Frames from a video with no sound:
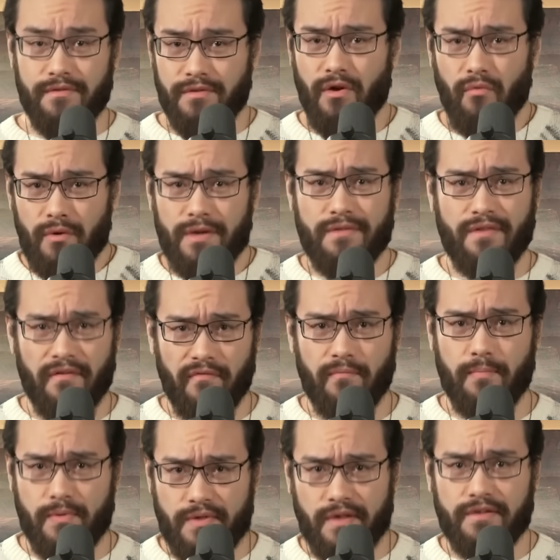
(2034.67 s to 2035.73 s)
No one has ever
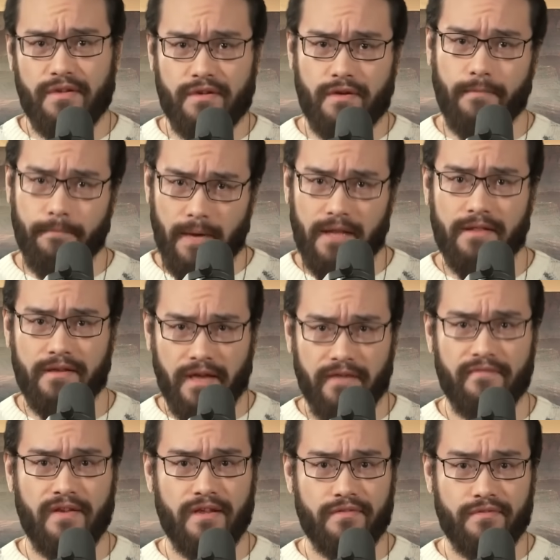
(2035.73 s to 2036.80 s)
presented compelling
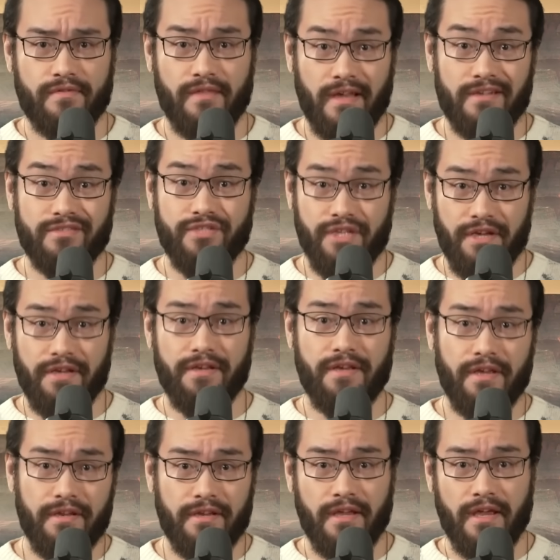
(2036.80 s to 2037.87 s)
evidence that G.E.
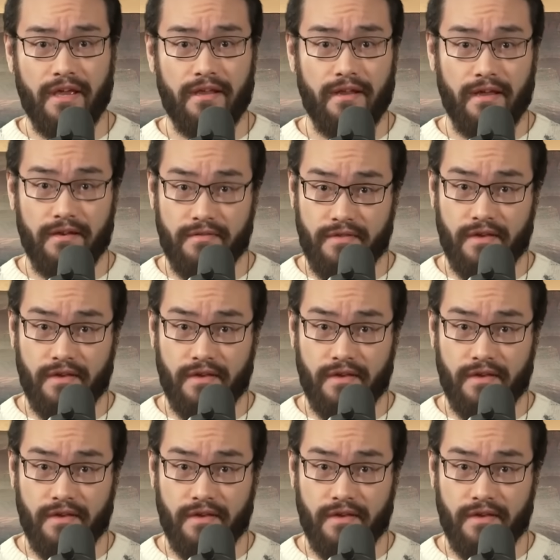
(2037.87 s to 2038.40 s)
Kincaid and his